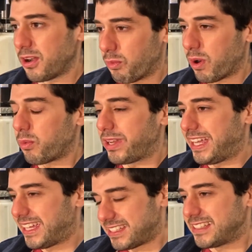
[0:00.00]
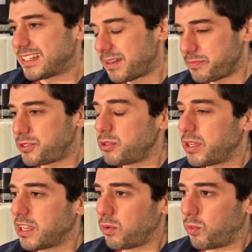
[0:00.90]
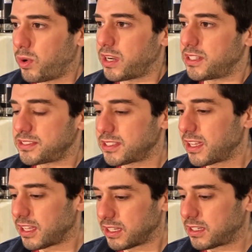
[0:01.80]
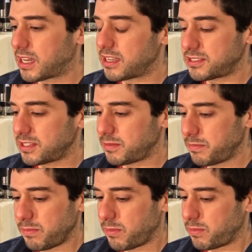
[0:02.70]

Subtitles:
What we ended up doing was custom